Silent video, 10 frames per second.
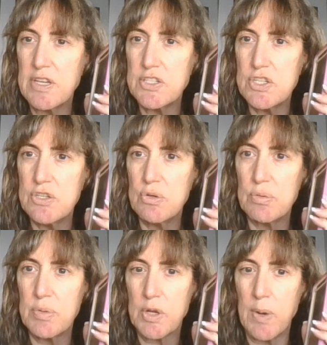that
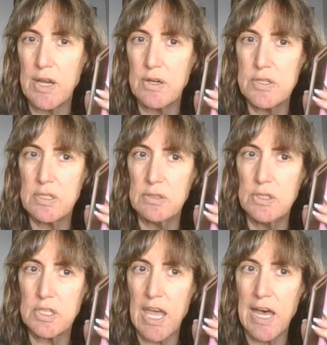you're required to
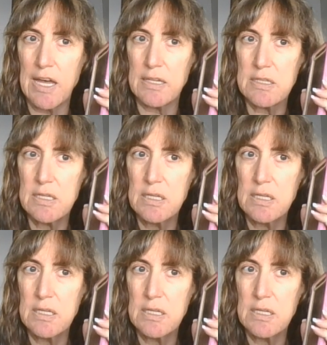look at.